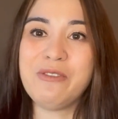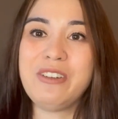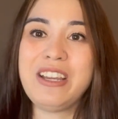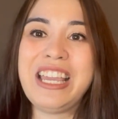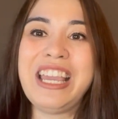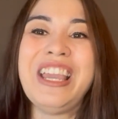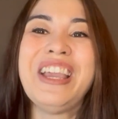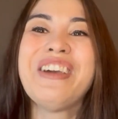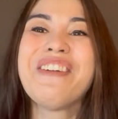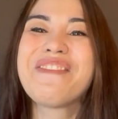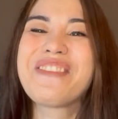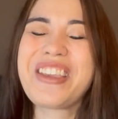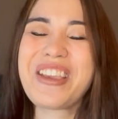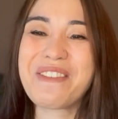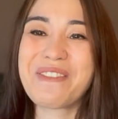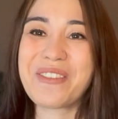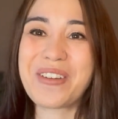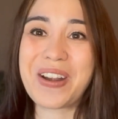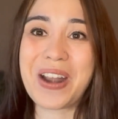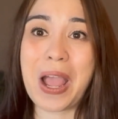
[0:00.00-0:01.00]
We have
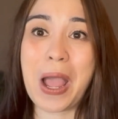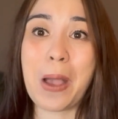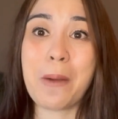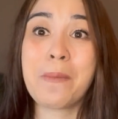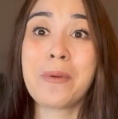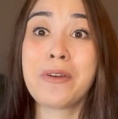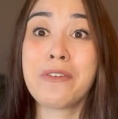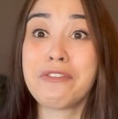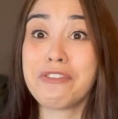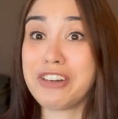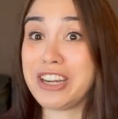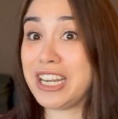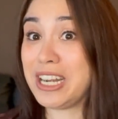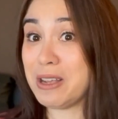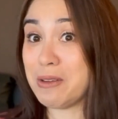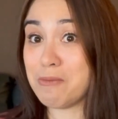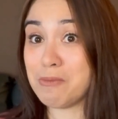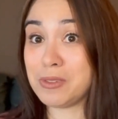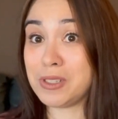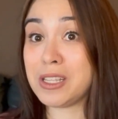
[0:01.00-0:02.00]
given up
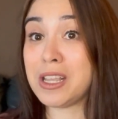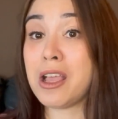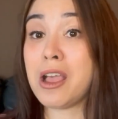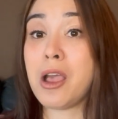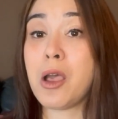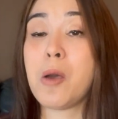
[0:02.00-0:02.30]
freedoms,